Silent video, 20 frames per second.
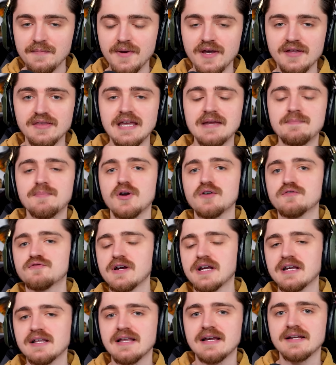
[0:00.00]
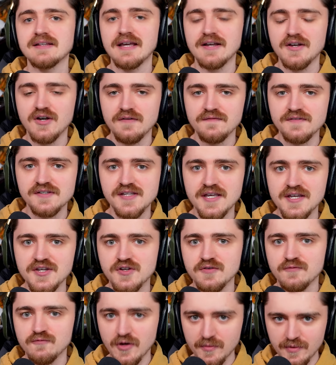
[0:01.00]
but they both recollect that
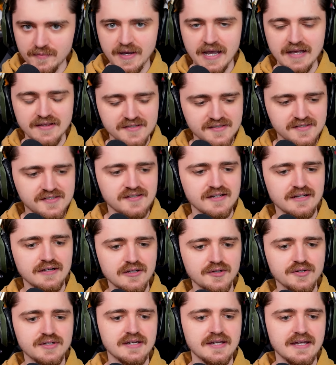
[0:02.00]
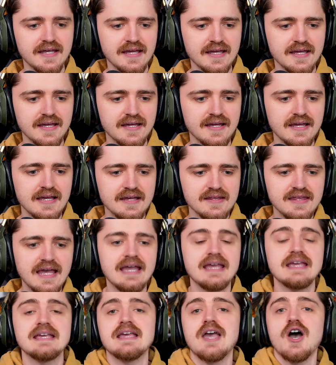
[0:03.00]
conversation, Robert Pattinson included here,
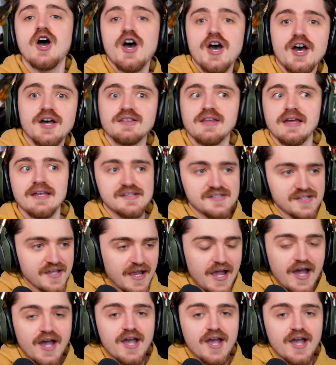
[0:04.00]
that he heard that he's like,